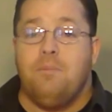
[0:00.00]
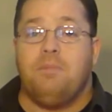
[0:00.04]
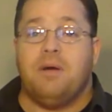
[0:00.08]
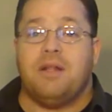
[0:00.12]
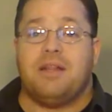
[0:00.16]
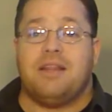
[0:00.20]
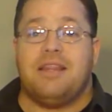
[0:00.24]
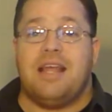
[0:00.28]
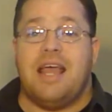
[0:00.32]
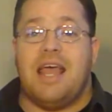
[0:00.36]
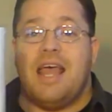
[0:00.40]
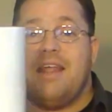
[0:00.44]

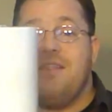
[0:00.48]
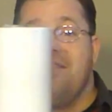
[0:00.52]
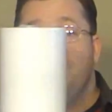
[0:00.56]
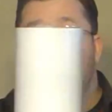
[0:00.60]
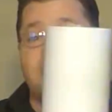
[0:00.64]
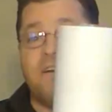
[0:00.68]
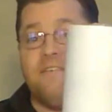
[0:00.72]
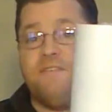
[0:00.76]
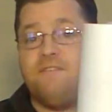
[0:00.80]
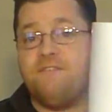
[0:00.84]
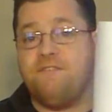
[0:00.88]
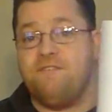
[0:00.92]
but then
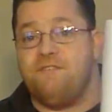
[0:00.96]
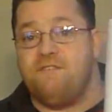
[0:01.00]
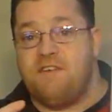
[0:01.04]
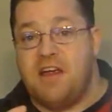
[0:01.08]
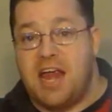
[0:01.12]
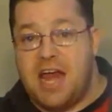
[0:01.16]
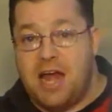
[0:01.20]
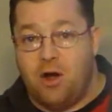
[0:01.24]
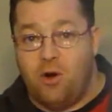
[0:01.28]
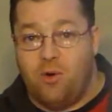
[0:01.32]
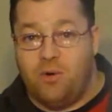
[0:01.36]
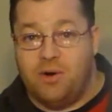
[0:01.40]
the
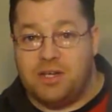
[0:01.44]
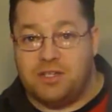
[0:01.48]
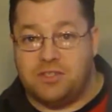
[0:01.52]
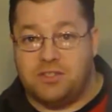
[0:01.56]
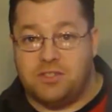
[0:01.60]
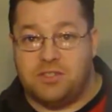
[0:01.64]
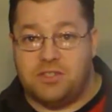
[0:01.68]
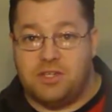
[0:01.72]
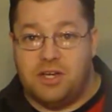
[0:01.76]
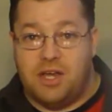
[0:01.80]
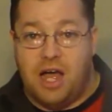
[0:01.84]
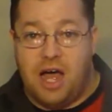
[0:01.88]

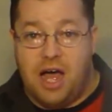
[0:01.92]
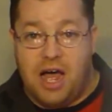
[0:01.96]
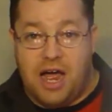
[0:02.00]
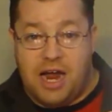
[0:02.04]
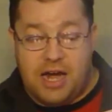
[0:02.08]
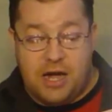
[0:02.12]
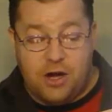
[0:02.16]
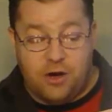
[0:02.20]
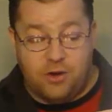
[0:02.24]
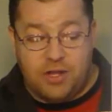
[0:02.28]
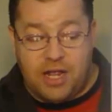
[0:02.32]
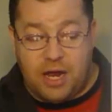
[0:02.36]
ferrous
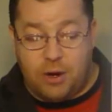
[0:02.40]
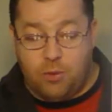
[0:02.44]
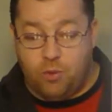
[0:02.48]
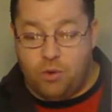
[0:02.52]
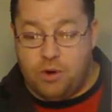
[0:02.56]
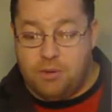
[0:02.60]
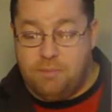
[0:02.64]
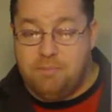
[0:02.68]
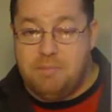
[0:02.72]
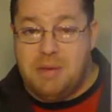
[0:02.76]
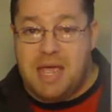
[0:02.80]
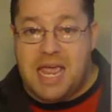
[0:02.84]
iron that
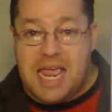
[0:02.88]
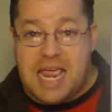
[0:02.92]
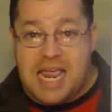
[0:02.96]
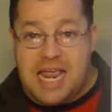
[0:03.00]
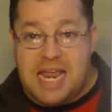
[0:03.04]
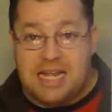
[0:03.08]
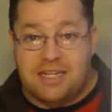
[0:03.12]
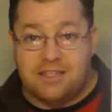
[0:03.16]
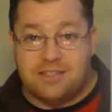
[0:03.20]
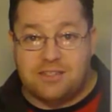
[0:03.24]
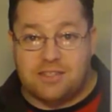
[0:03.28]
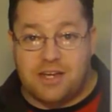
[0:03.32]

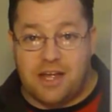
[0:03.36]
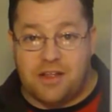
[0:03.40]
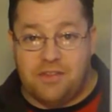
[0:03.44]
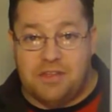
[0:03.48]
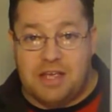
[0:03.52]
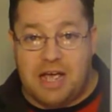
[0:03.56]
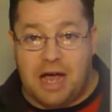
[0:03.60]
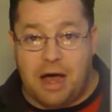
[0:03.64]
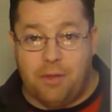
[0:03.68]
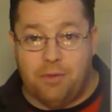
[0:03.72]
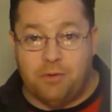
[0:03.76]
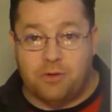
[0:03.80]
remains on
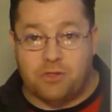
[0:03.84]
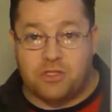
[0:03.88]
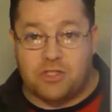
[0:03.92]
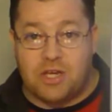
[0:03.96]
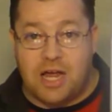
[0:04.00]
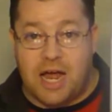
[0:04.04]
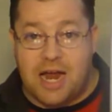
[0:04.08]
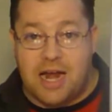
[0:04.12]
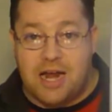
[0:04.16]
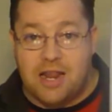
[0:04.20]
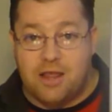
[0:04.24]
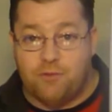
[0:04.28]
the other
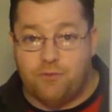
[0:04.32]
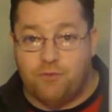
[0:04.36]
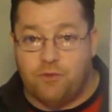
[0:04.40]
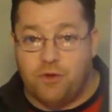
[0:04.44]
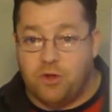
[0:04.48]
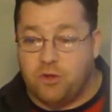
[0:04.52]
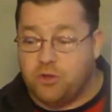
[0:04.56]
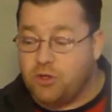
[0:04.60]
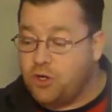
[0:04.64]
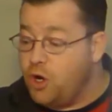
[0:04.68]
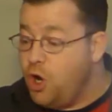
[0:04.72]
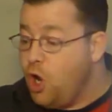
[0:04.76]
side of the
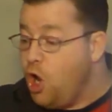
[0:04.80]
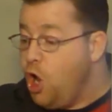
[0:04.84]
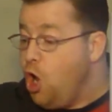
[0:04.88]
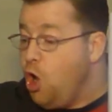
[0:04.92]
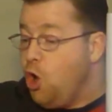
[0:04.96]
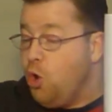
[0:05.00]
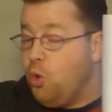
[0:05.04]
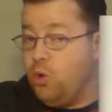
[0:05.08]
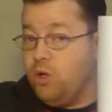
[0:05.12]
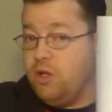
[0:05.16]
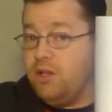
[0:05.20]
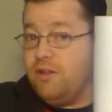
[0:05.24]
filter
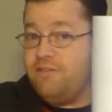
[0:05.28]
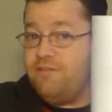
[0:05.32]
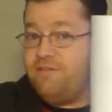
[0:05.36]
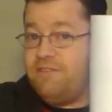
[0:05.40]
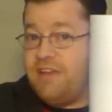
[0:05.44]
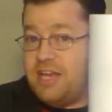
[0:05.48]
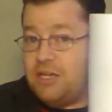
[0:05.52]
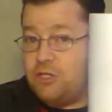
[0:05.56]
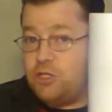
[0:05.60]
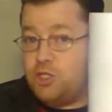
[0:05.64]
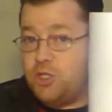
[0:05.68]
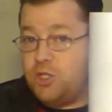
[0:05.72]
will
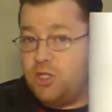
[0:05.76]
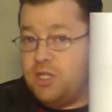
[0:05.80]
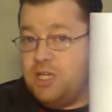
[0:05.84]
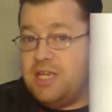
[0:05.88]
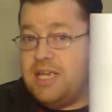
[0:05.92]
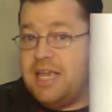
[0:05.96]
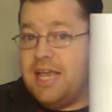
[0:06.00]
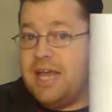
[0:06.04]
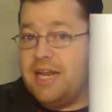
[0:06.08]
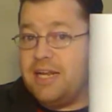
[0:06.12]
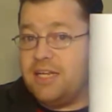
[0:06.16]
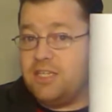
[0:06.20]

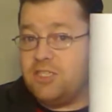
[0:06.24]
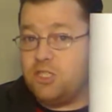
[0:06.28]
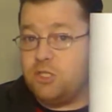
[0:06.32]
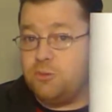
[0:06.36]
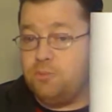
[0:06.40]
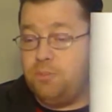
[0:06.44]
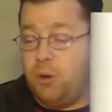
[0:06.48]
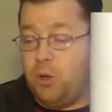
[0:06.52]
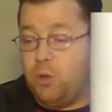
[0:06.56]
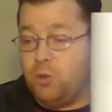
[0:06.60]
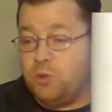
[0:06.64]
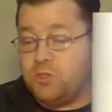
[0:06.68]
eventually get
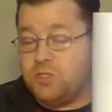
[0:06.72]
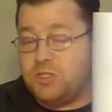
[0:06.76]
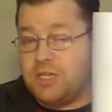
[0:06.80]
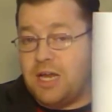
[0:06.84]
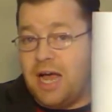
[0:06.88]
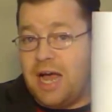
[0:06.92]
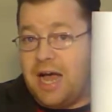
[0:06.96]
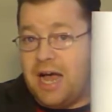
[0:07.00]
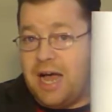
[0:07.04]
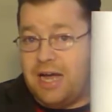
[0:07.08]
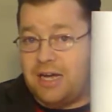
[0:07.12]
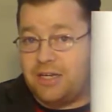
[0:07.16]
exposed to
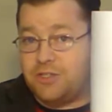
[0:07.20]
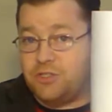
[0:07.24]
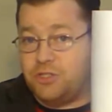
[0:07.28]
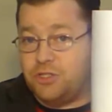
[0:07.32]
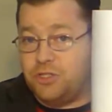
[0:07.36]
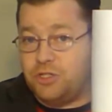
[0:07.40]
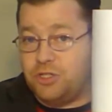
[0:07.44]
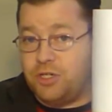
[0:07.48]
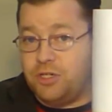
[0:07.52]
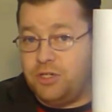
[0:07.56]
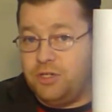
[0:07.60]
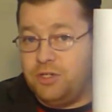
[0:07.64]

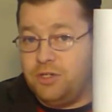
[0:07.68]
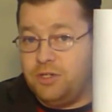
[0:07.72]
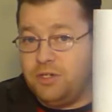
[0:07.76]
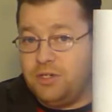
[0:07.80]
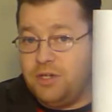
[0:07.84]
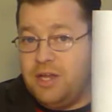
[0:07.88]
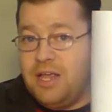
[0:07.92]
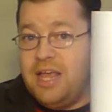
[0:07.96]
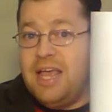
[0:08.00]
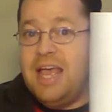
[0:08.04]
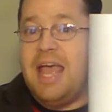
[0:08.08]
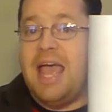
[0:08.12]
oxygen
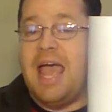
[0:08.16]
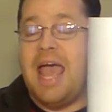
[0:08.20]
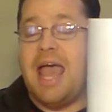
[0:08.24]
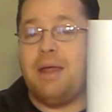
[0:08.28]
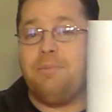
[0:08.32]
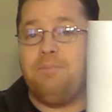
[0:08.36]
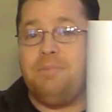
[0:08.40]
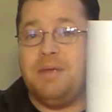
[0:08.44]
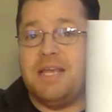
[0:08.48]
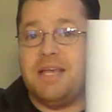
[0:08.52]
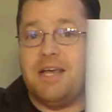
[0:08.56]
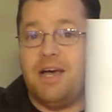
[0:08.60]

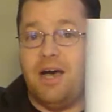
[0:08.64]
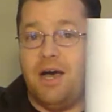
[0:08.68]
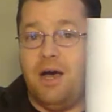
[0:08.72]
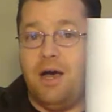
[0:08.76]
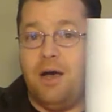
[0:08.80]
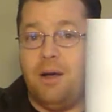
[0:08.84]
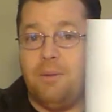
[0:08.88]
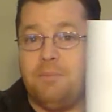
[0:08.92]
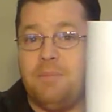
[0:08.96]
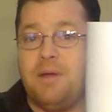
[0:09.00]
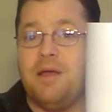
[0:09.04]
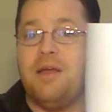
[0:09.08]
and
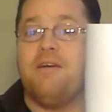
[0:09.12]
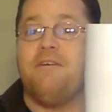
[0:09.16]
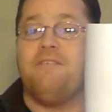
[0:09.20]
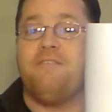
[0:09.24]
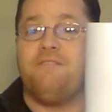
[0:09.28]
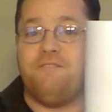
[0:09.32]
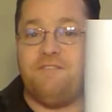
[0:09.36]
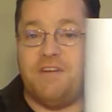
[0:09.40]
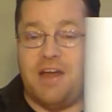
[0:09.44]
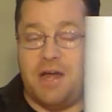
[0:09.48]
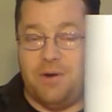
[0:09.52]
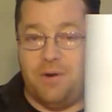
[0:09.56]
become
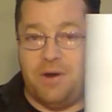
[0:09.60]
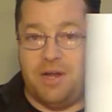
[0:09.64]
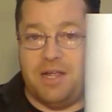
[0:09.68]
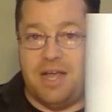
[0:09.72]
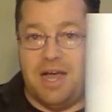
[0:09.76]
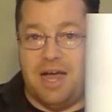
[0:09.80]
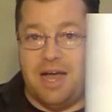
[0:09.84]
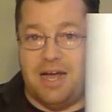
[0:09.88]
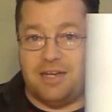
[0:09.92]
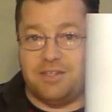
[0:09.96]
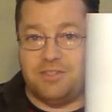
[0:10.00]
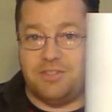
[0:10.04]

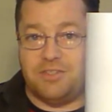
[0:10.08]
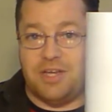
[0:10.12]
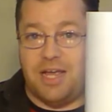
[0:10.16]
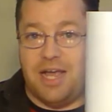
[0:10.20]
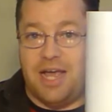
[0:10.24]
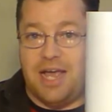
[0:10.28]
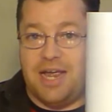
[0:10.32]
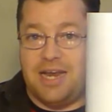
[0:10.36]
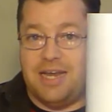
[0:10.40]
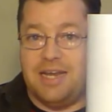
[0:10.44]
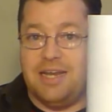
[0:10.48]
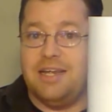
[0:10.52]
ferric
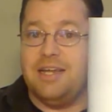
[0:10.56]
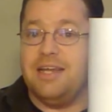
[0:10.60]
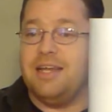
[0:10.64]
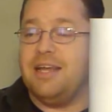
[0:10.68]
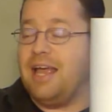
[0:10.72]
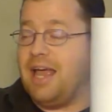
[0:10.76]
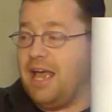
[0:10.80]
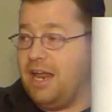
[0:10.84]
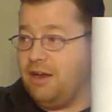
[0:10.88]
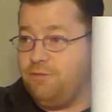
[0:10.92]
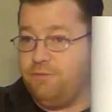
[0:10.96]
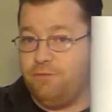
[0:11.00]
oxide
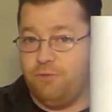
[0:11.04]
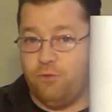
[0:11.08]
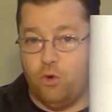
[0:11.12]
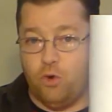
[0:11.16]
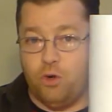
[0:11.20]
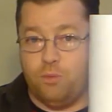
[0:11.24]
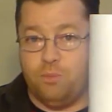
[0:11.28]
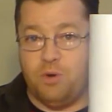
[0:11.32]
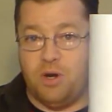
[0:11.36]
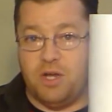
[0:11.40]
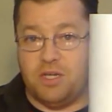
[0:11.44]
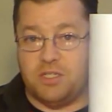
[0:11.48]
and
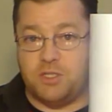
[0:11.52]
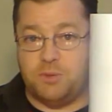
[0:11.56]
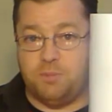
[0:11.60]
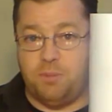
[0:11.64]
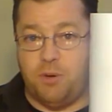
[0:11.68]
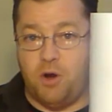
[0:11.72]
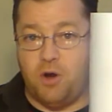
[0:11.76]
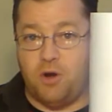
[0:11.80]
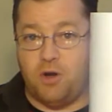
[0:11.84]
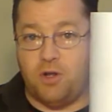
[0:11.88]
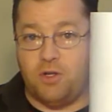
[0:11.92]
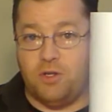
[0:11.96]
form rust
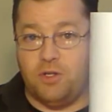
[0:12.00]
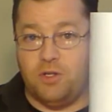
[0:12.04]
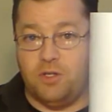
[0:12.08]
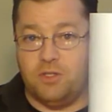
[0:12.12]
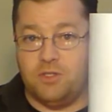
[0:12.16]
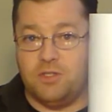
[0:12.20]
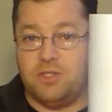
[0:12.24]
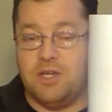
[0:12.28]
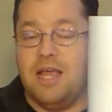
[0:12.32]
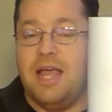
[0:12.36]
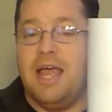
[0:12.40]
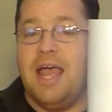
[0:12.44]

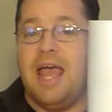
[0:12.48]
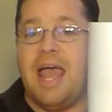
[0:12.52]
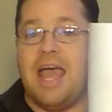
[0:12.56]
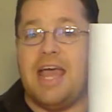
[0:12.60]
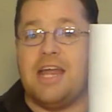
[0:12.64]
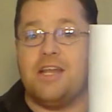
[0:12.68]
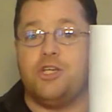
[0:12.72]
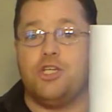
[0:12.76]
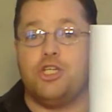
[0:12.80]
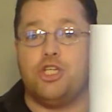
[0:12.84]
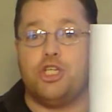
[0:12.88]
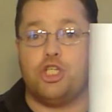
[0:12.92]
particles
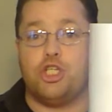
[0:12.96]
and